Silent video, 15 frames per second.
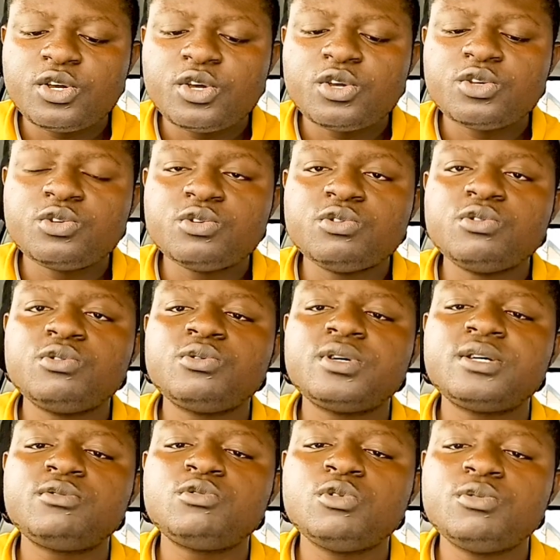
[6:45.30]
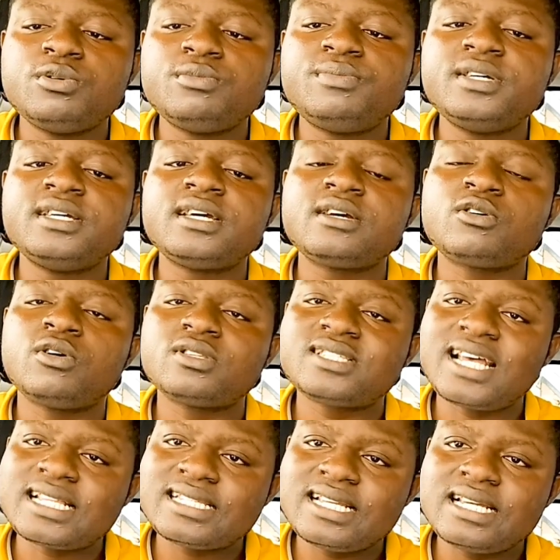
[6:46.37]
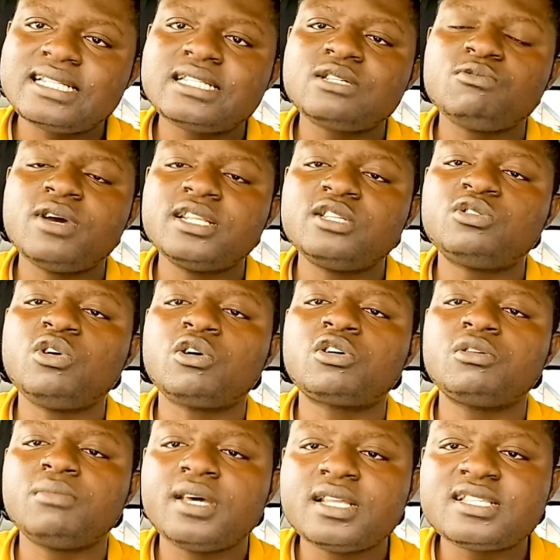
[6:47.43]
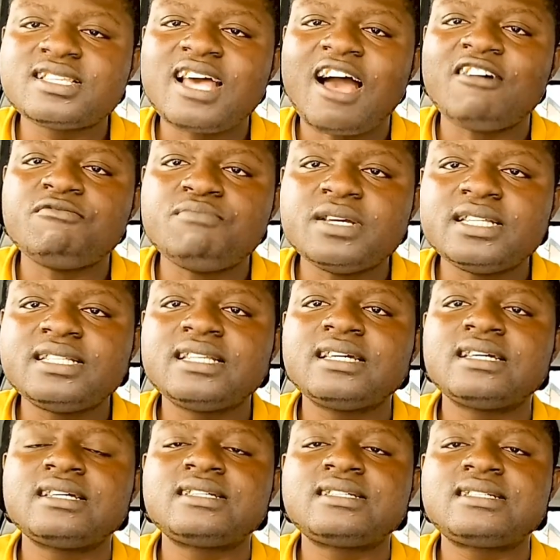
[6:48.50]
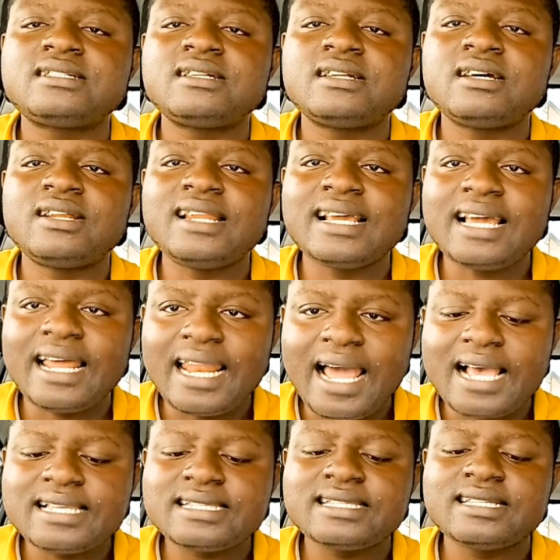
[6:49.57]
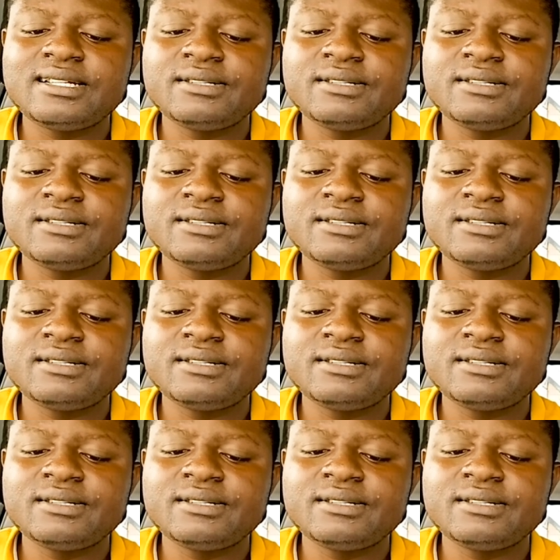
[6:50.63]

you will be contacted when the documents have been legalized.